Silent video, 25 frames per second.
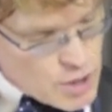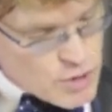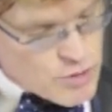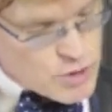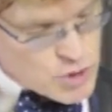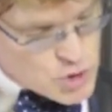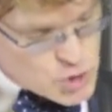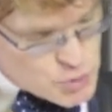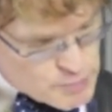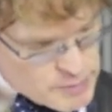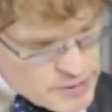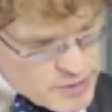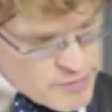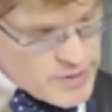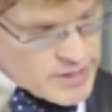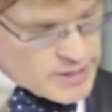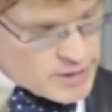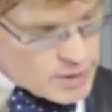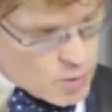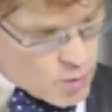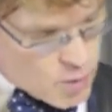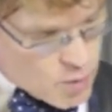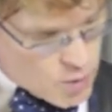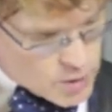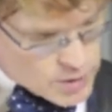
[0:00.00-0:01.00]
the
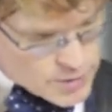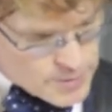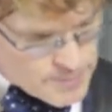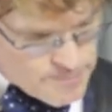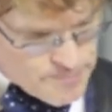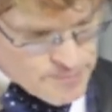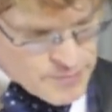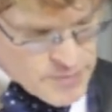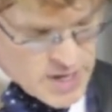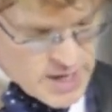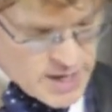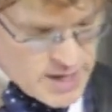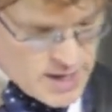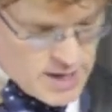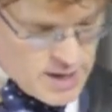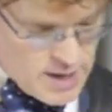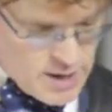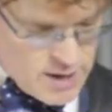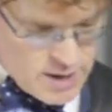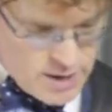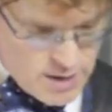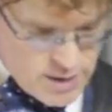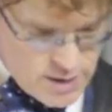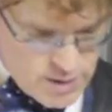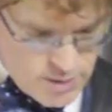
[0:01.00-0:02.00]
Spirit Lord
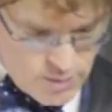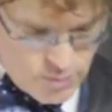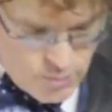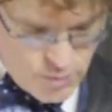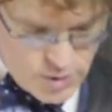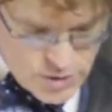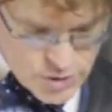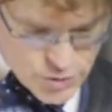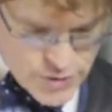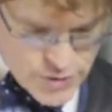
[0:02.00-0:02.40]
one